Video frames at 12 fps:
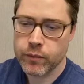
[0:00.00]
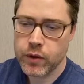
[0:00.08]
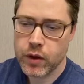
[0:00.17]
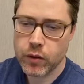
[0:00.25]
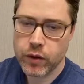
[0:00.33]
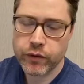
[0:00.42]

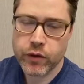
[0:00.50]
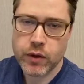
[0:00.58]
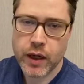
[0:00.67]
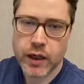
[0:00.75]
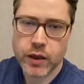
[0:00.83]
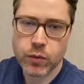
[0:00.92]
In a few
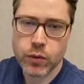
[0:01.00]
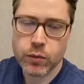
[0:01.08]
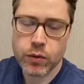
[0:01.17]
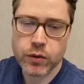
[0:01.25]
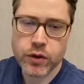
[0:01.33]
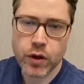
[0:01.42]
days we
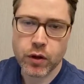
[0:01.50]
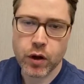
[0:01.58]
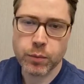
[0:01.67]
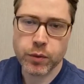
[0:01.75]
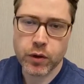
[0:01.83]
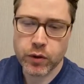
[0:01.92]
will start
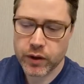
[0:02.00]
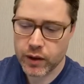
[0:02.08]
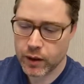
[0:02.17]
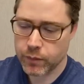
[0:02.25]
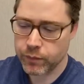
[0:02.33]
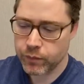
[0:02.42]
uploading
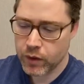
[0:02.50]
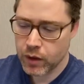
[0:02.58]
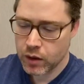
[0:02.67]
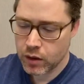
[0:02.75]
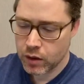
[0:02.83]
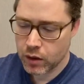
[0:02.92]
them.
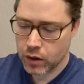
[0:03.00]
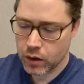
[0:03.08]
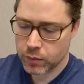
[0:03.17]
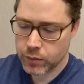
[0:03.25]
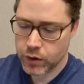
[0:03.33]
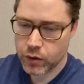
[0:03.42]

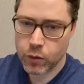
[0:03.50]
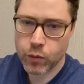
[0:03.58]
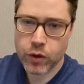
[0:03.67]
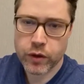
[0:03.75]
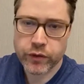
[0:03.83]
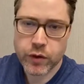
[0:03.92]
So don't
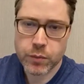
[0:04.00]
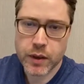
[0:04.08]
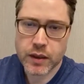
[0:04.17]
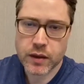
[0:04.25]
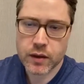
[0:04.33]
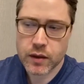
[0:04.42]
worry if you
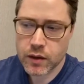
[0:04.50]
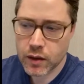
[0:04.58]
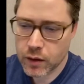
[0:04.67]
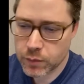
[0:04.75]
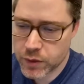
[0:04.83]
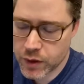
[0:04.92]
missed
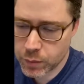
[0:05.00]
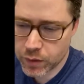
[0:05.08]
some of